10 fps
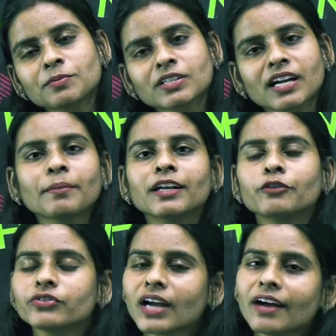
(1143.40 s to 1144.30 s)
subscribe, and
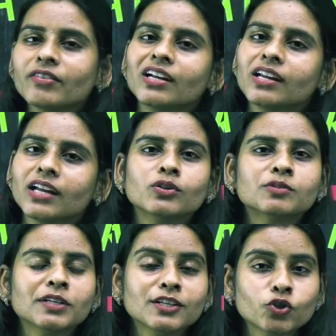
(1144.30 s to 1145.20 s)
if you have any
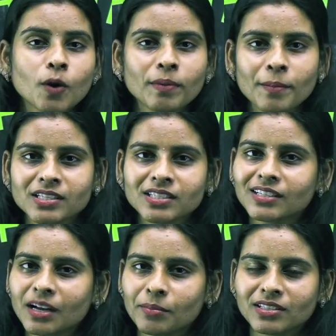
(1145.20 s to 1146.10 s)
doubts, please drop a message in
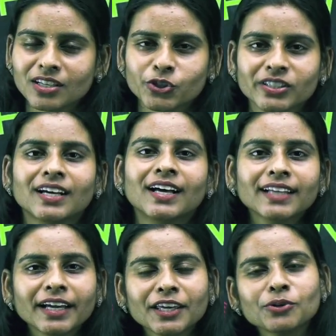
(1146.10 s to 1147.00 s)
the comment section.
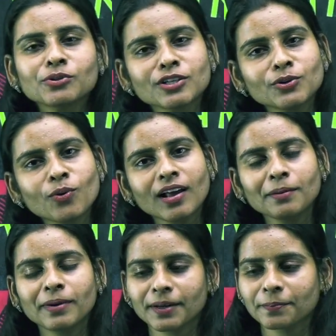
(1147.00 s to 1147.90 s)
Thank you. See you
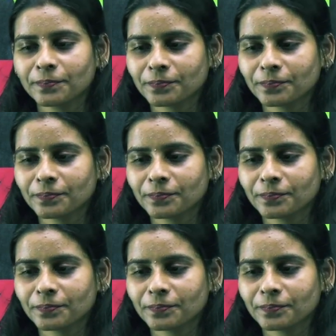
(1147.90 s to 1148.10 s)
all. Bye.